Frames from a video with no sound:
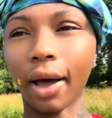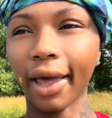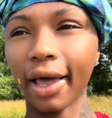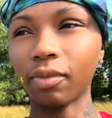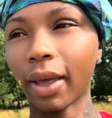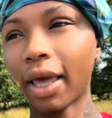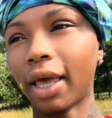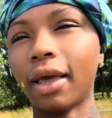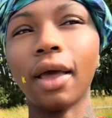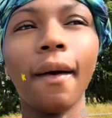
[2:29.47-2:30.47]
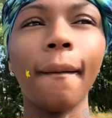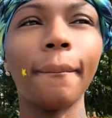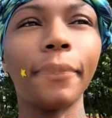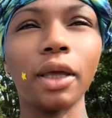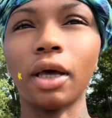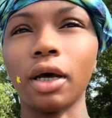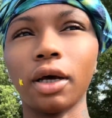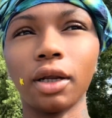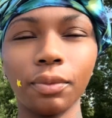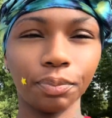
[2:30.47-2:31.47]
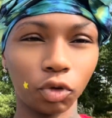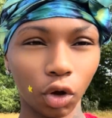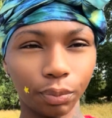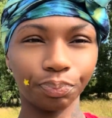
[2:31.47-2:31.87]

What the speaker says: hazmat and be good. So